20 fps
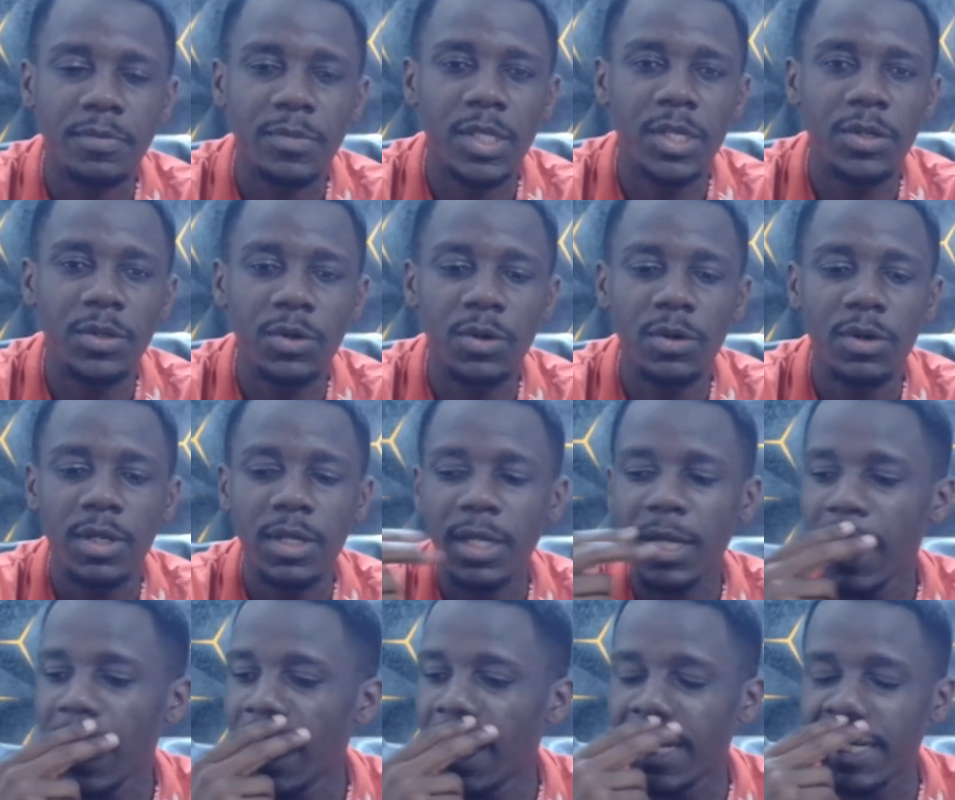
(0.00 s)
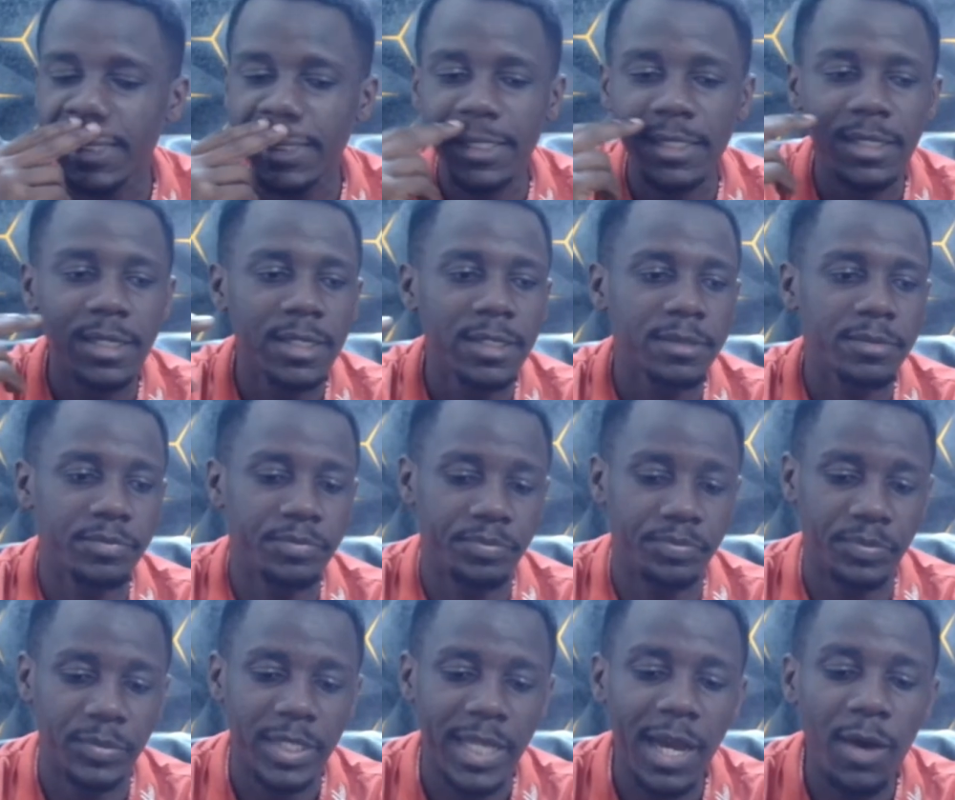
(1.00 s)
You know, and
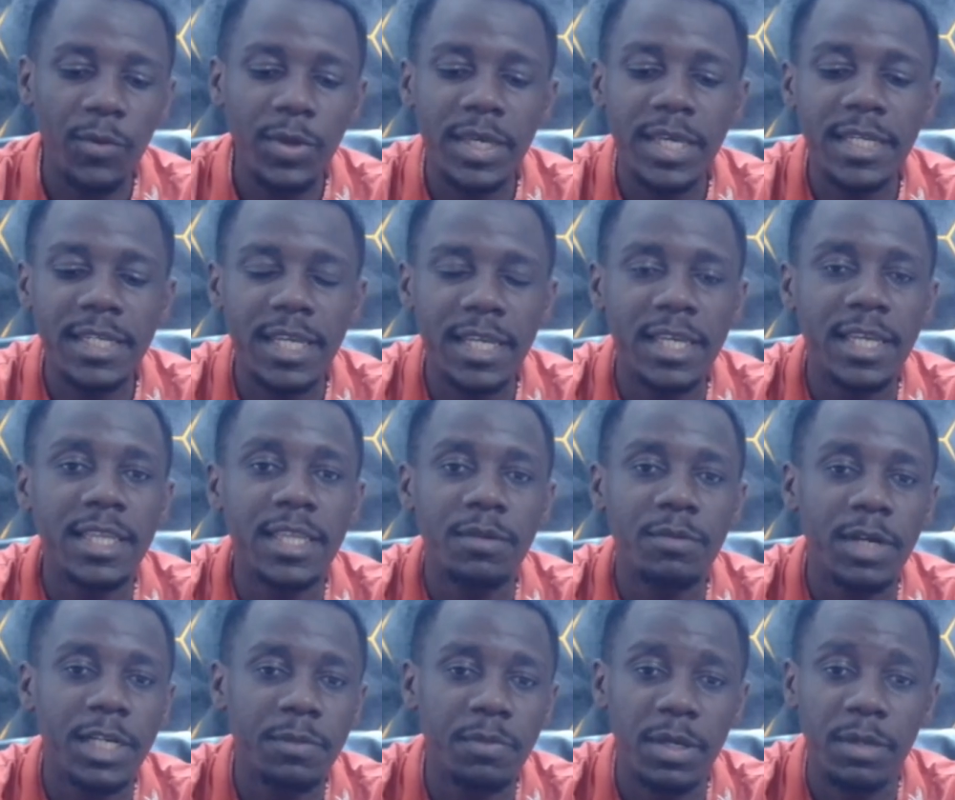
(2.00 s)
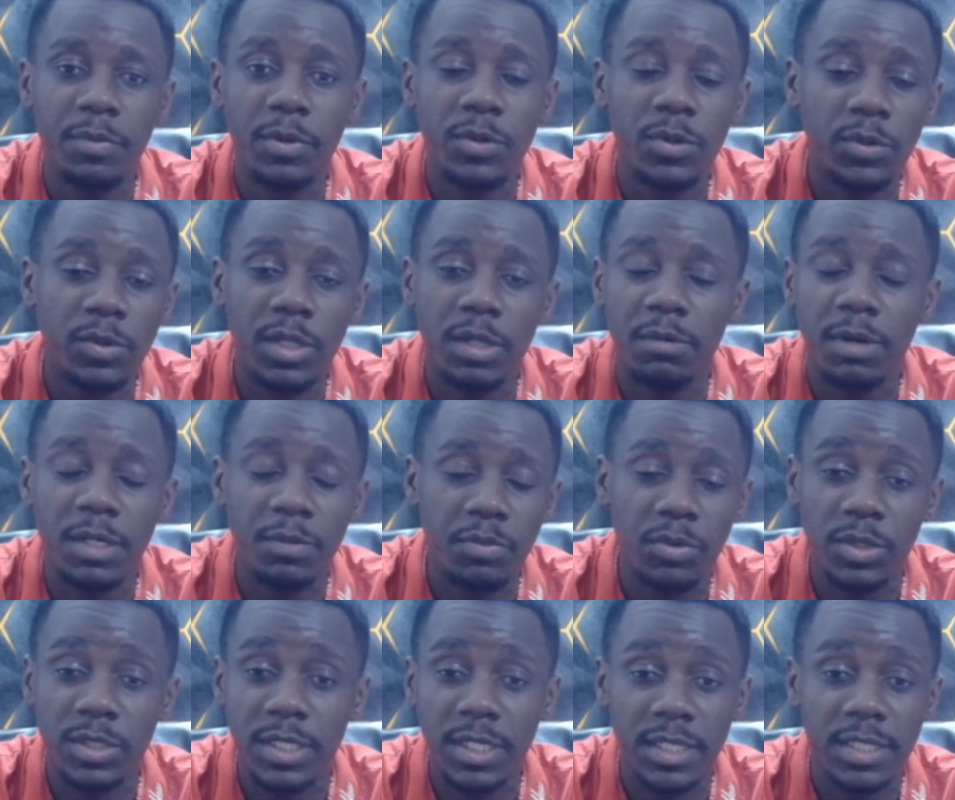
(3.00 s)
are we getting in the right people to do the right
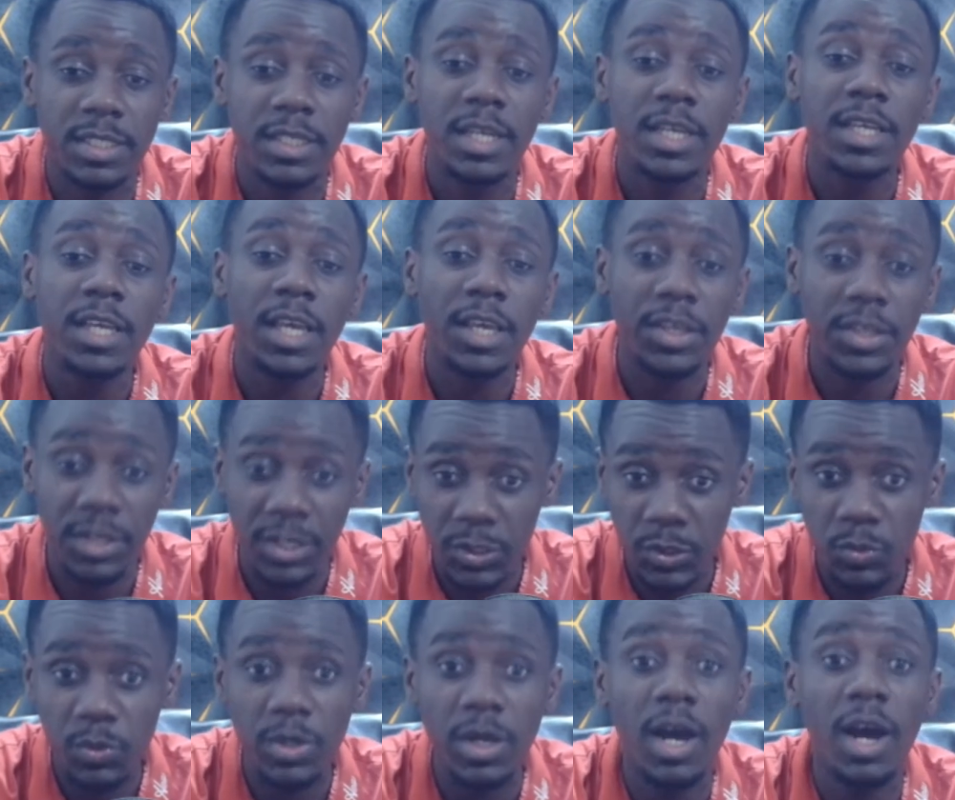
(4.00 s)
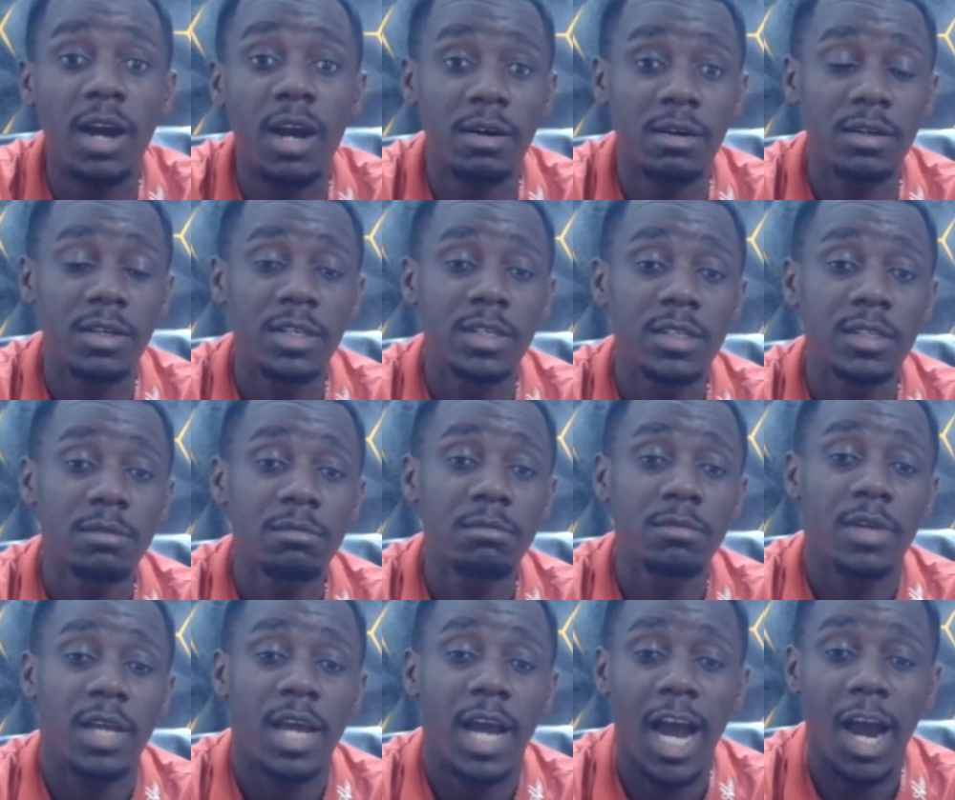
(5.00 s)
project? Yes, we are.
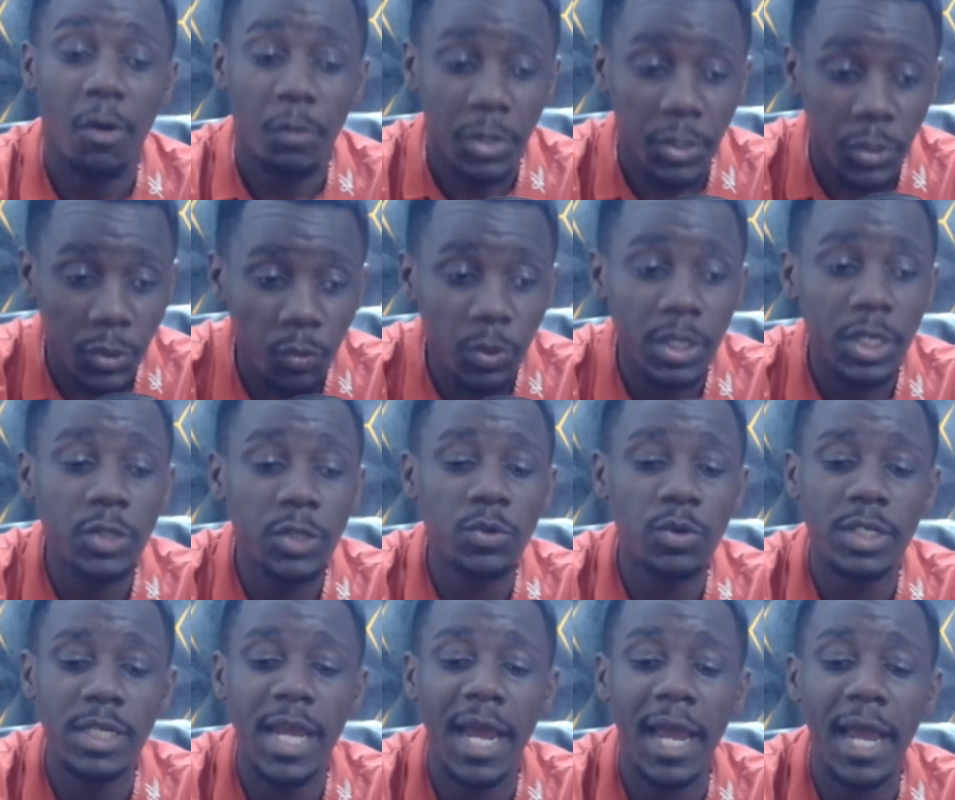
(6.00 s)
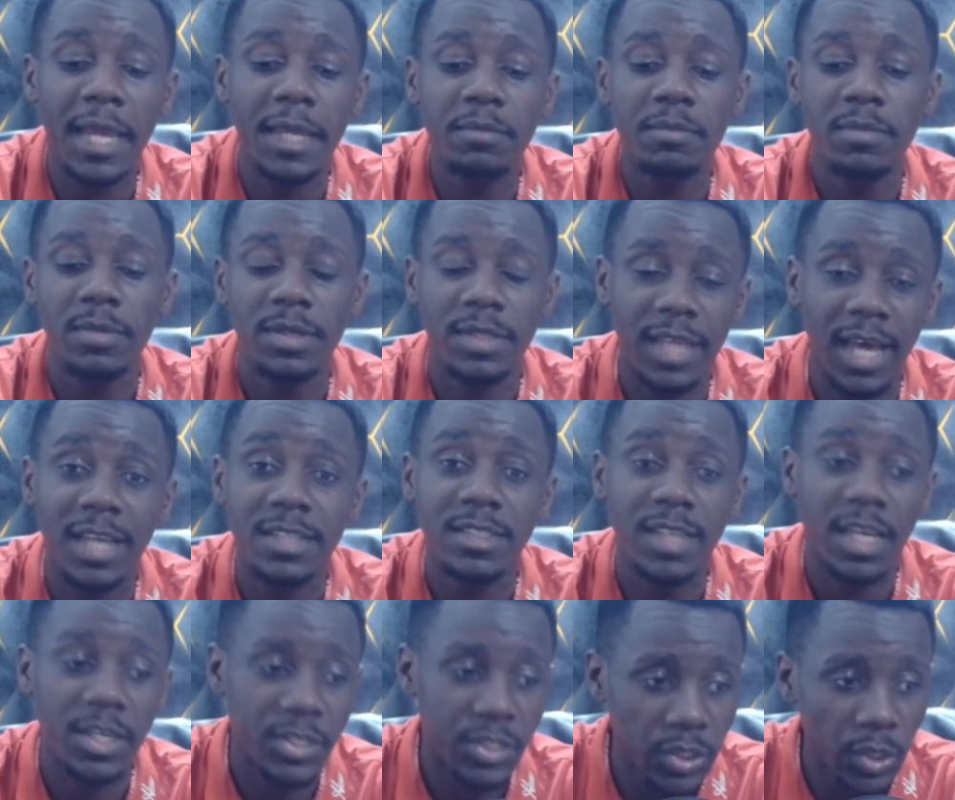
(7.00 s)
Are we doing it on time? The
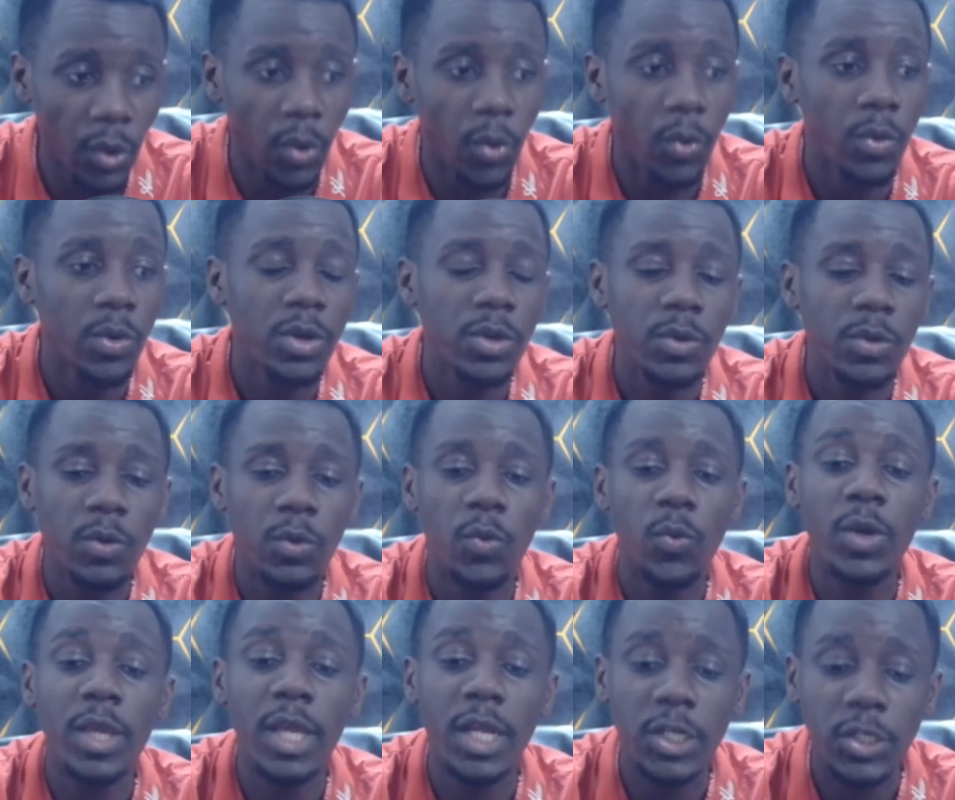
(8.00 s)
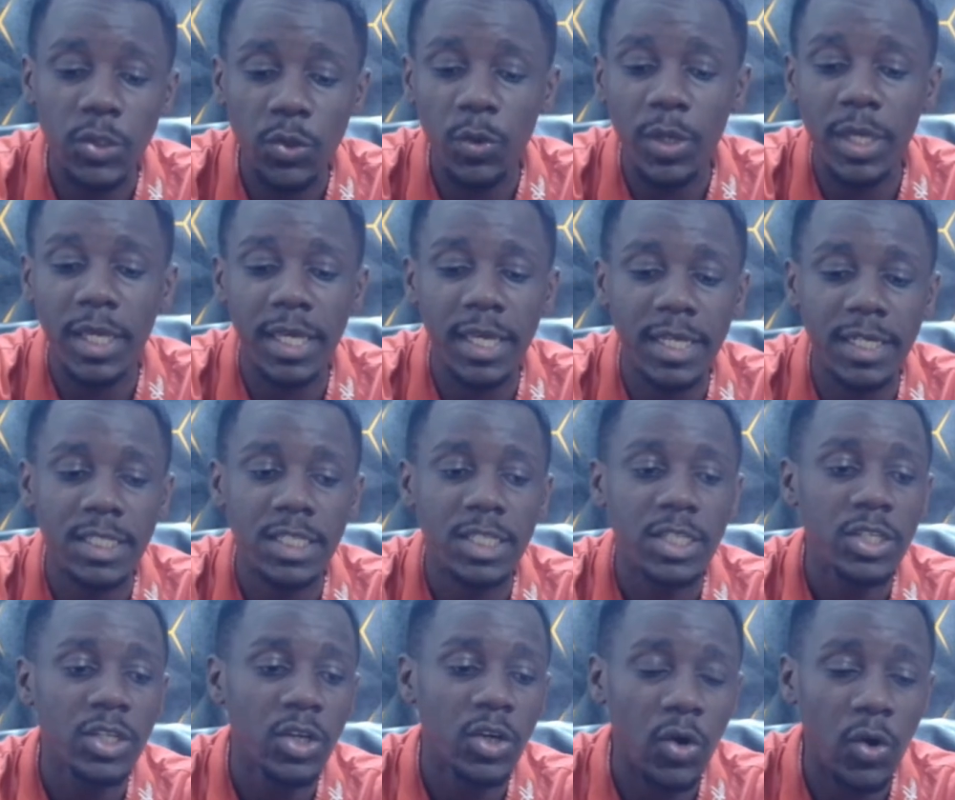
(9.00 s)
answer is no. We are doing it
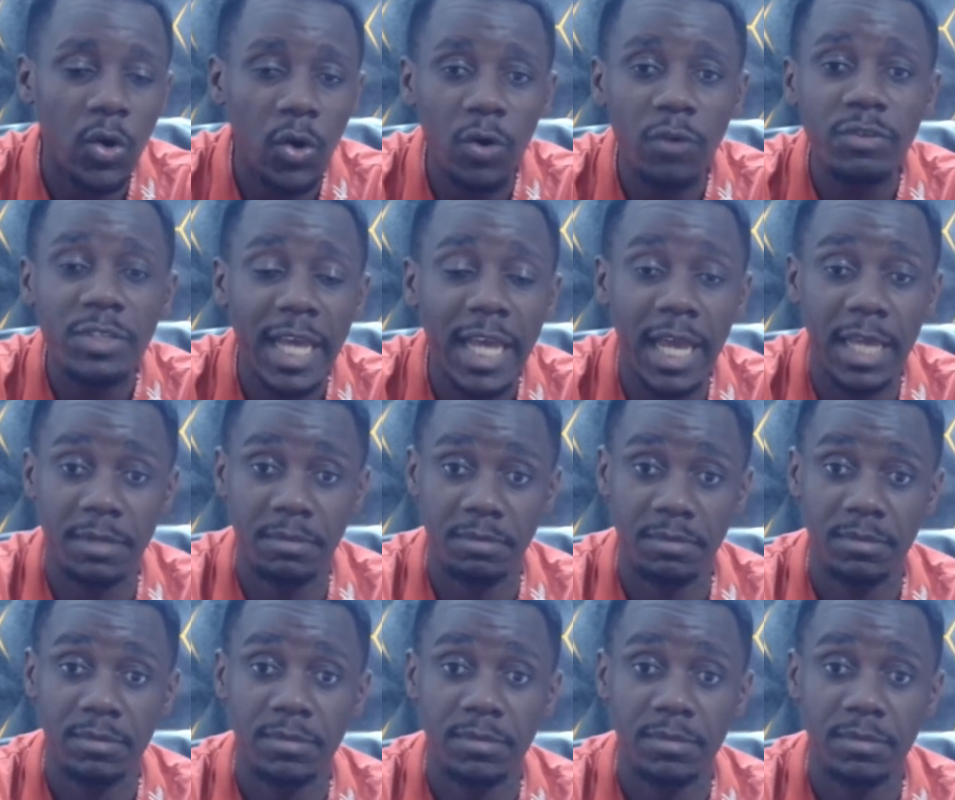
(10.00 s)
off time.